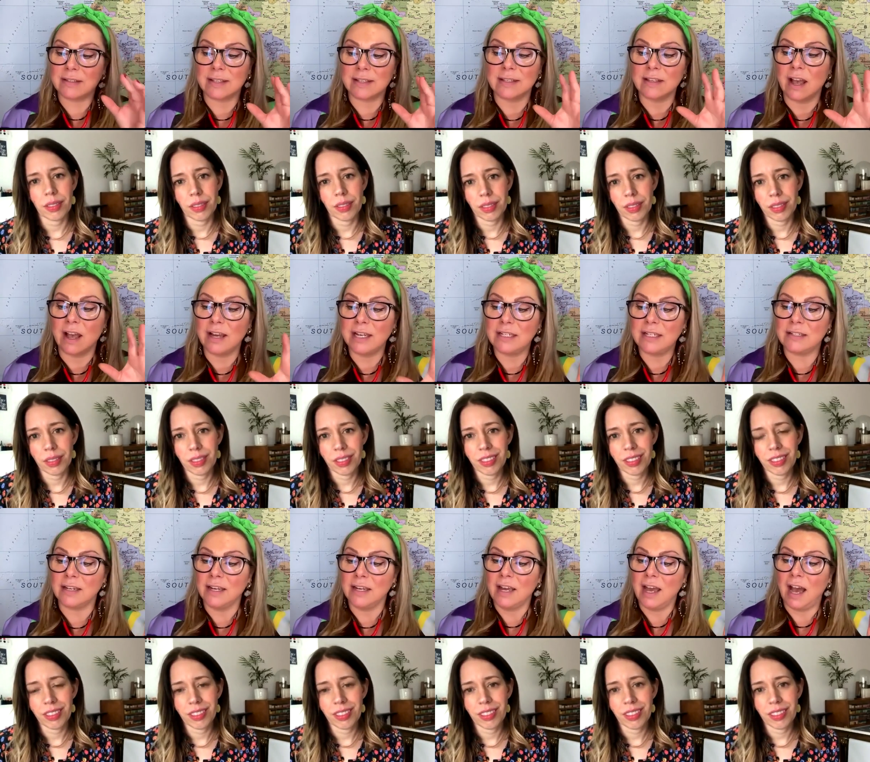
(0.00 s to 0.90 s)
Speaker 1: as a
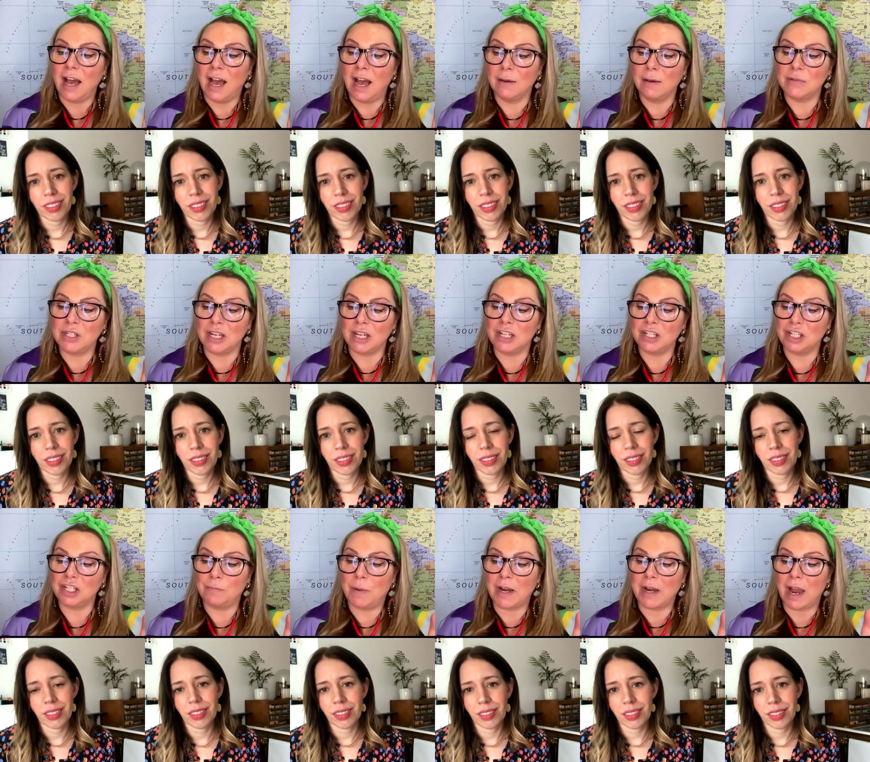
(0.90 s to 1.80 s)
side um,
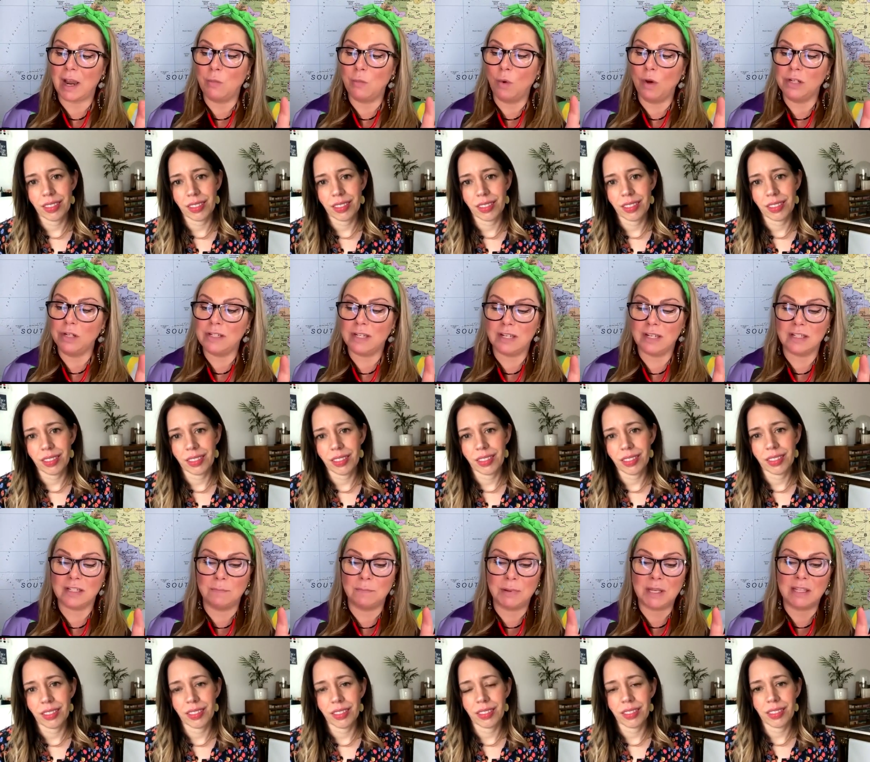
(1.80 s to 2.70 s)
dish but i want
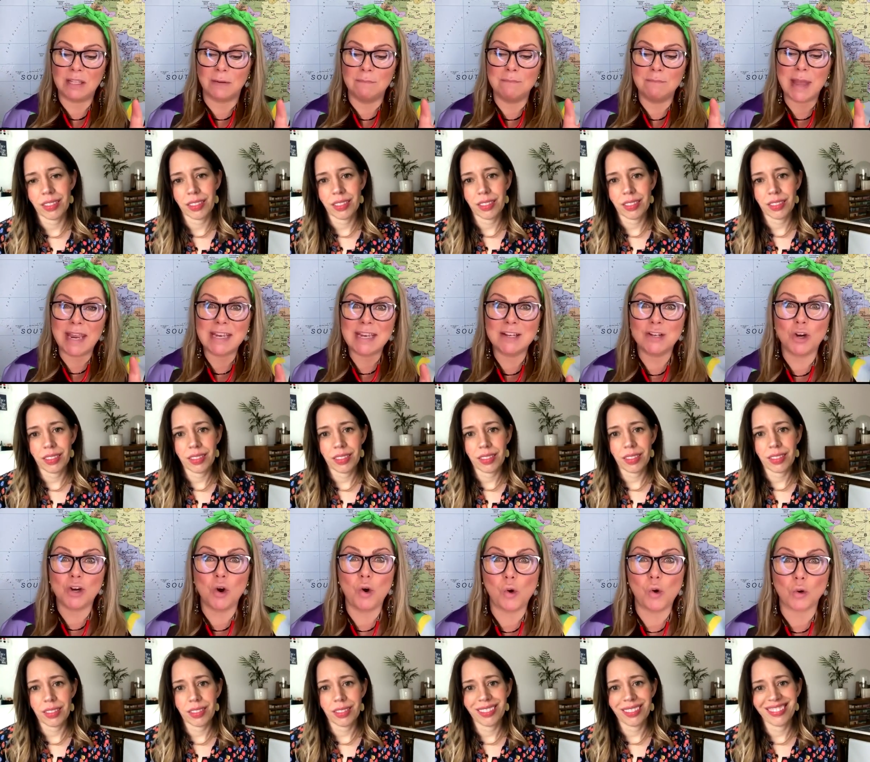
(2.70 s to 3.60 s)
it to be the main
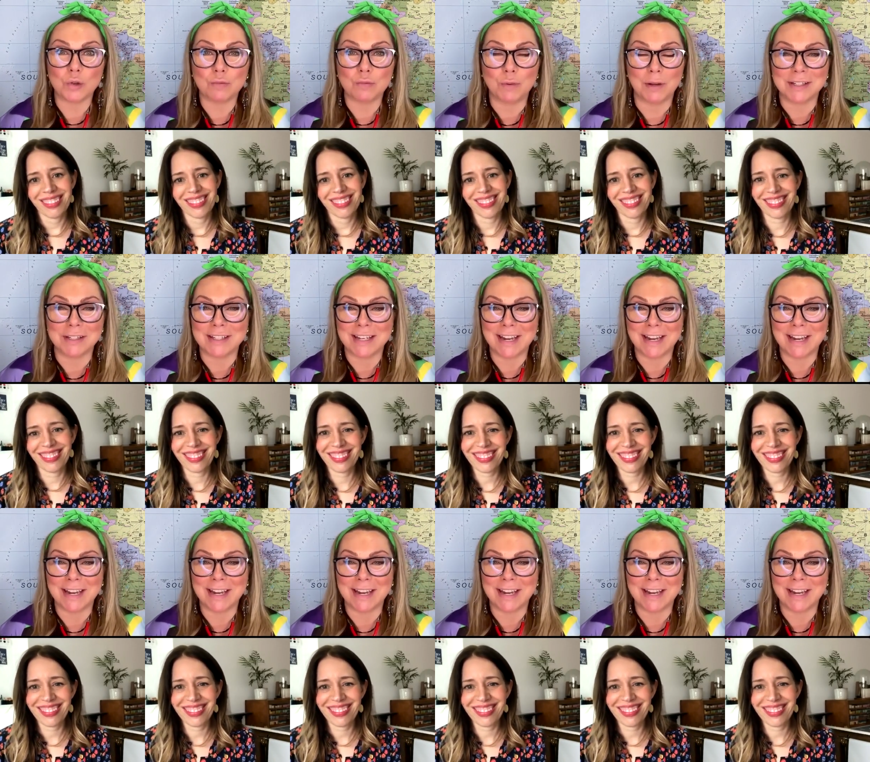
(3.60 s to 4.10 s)
course one